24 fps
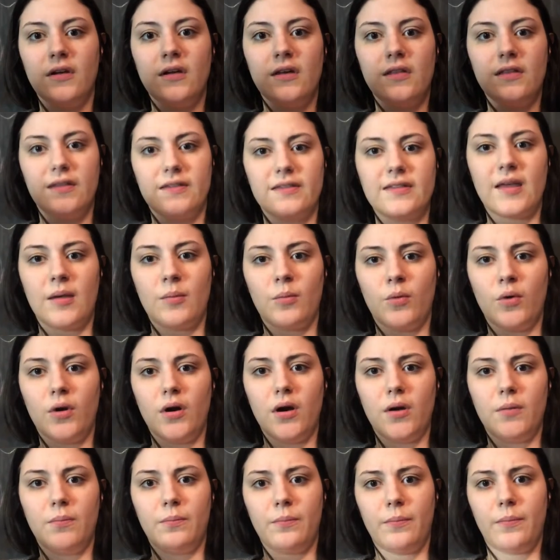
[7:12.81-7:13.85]
the same
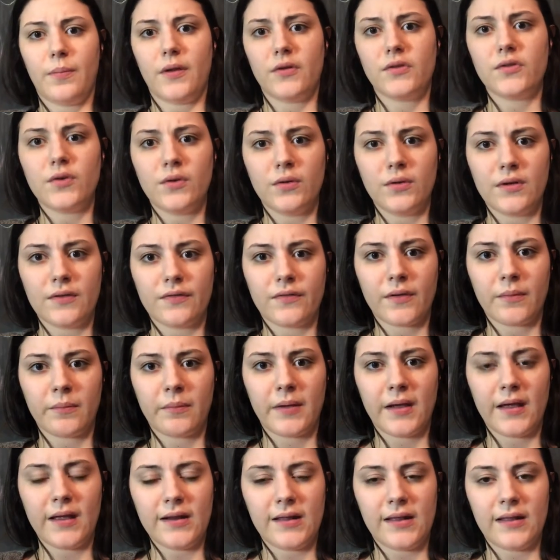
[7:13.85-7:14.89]
word but two different
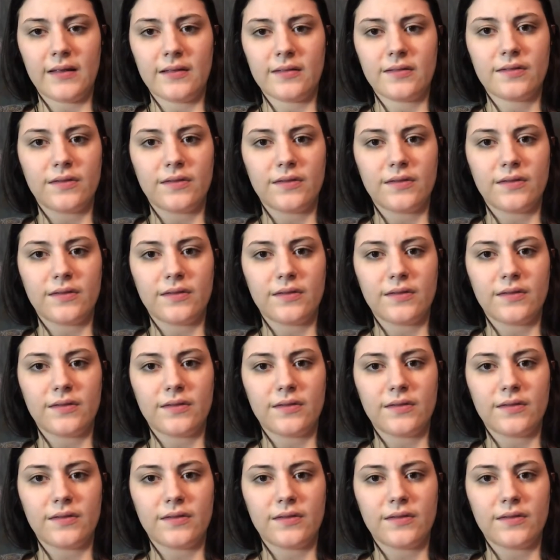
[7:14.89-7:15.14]
meanings,